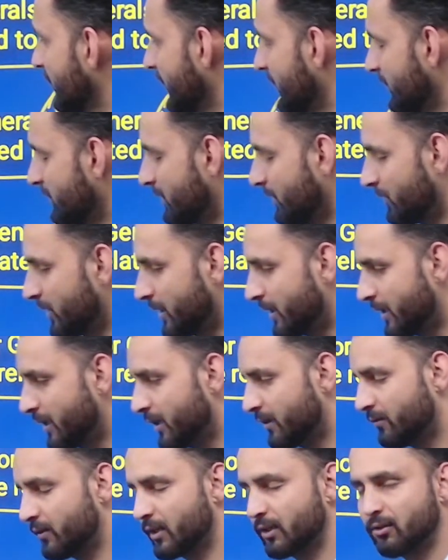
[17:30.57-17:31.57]

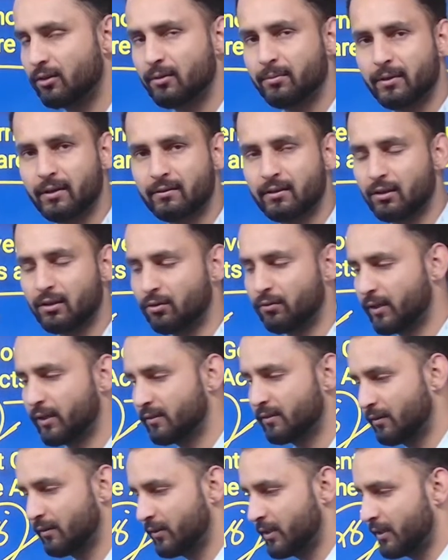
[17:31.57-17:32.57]
1878, Vernacular Press Act of
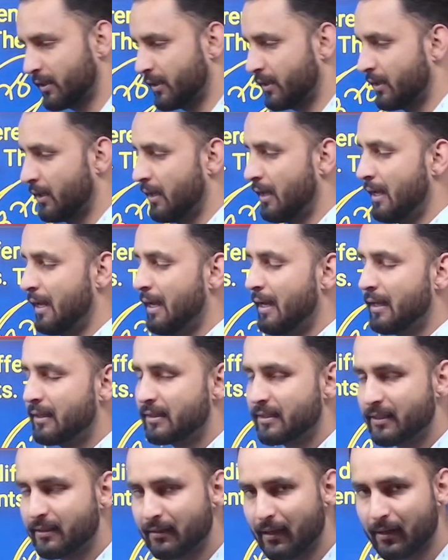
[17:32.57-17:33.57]
1878.
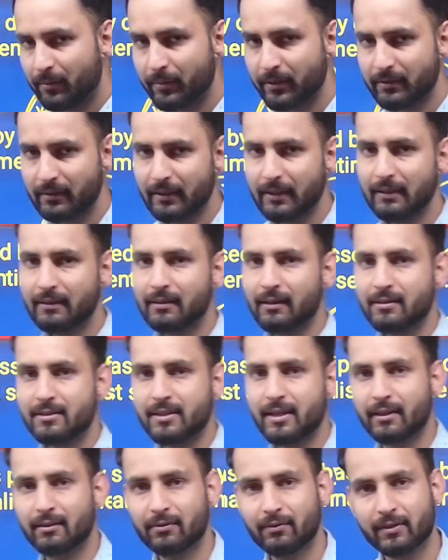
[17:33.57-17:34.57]
These are basically such
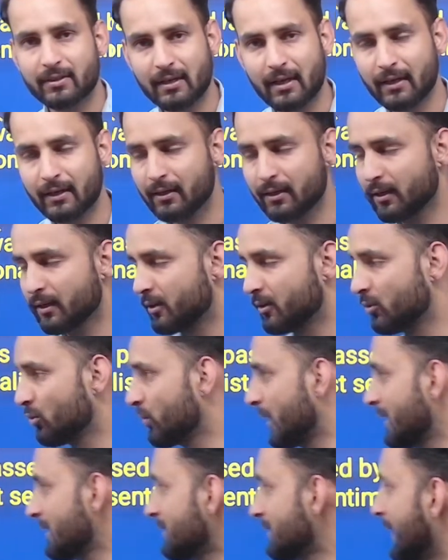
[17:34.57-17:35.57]
acts which are
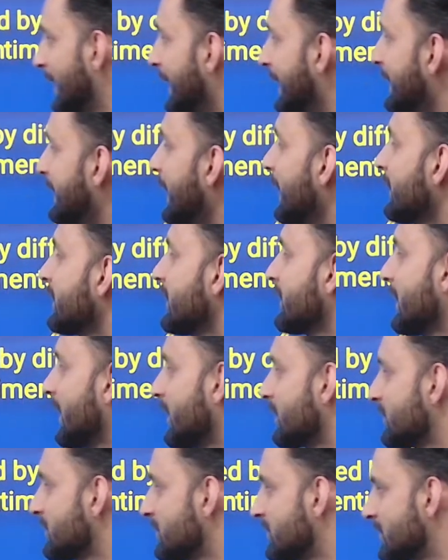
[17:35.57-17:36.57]
known as gagging
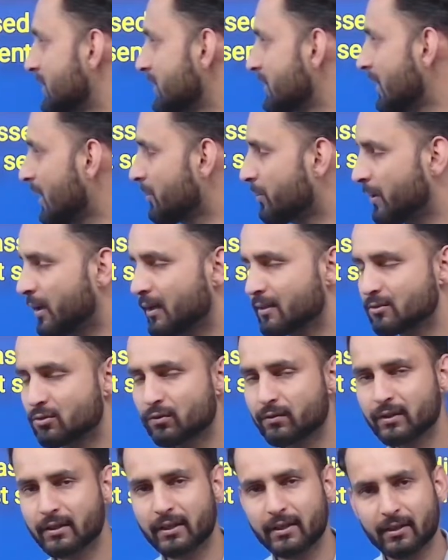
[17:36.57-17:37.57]
acts. These are passed
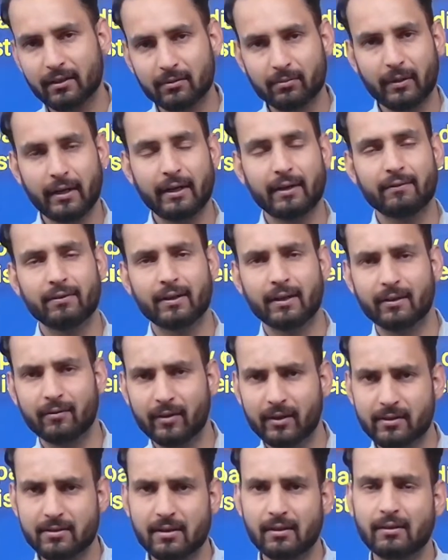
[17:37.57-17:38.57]
over the years by different
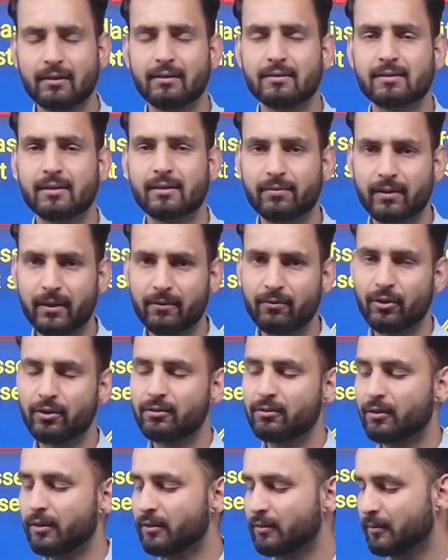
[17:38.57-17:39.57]
governor generals, different
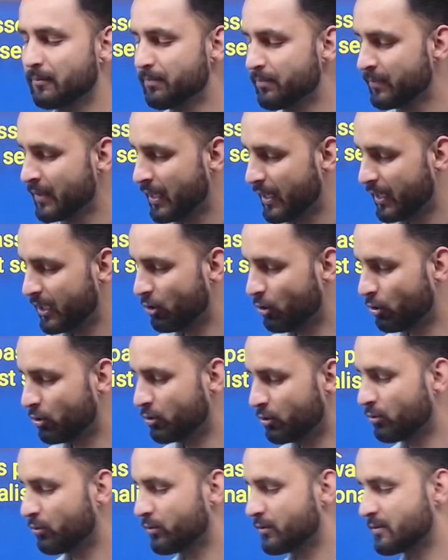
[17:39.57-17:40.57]
viceroys, in
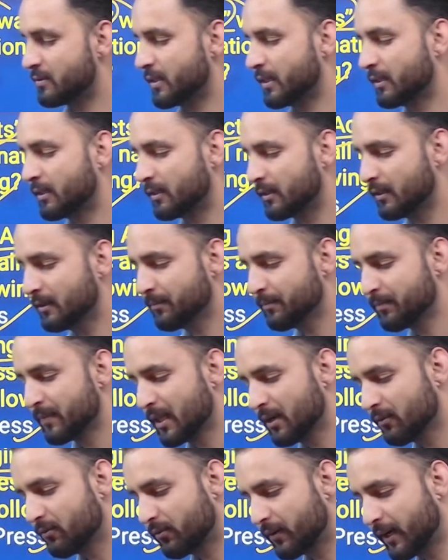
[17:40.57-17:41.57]
order to restrict the
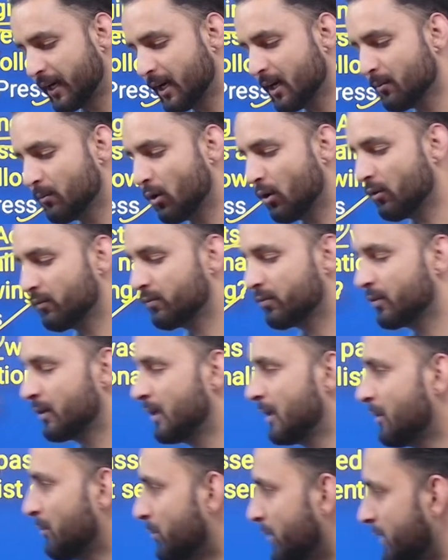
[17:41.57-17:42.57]
freedom of
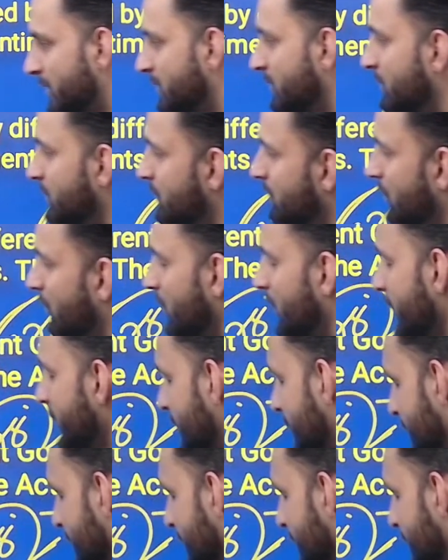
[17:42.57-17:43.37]
press. All right.